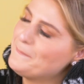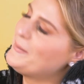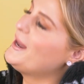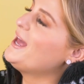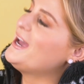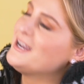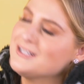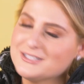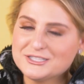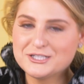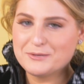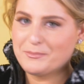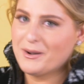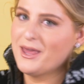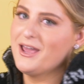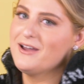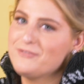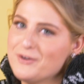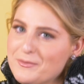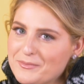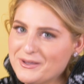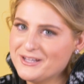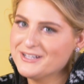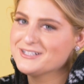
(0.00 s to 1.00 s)
blah,
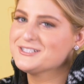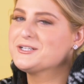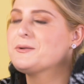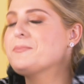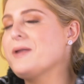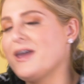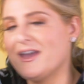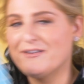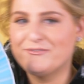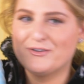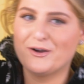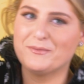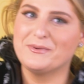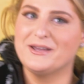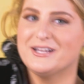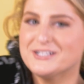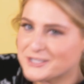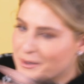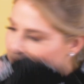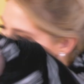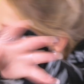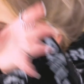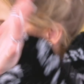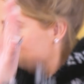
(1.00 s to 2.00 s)
shablam for me, shablam for me,
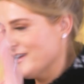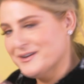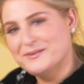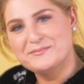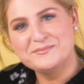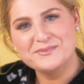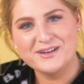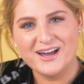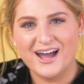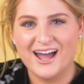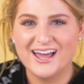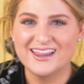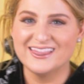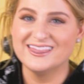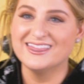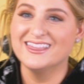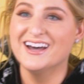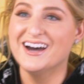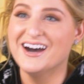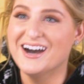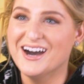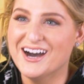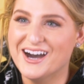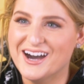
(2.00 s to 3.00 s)
shablam. I
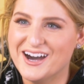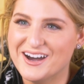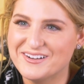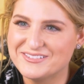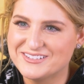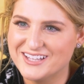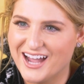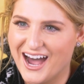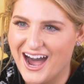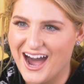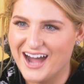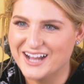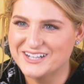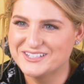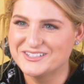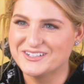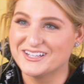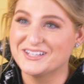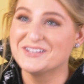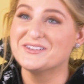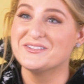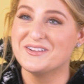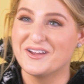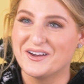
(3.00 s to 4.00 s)
love
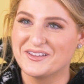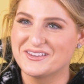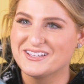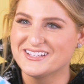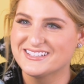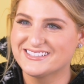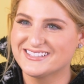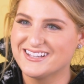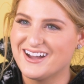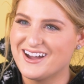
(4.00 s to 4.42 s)
Dodger. You know this